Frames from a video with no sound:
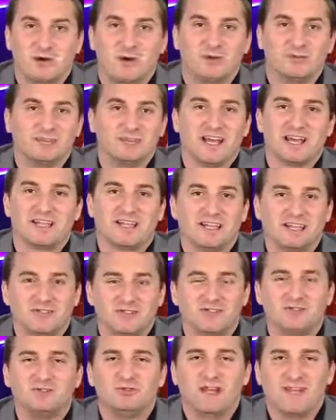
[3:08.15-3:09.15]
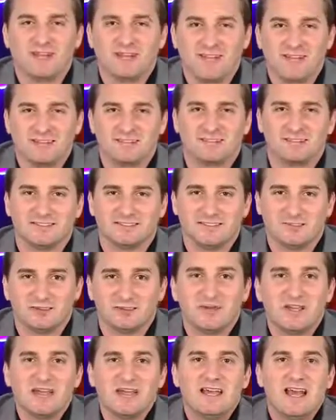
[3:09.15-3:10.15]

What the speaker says: a decade, 2 decades into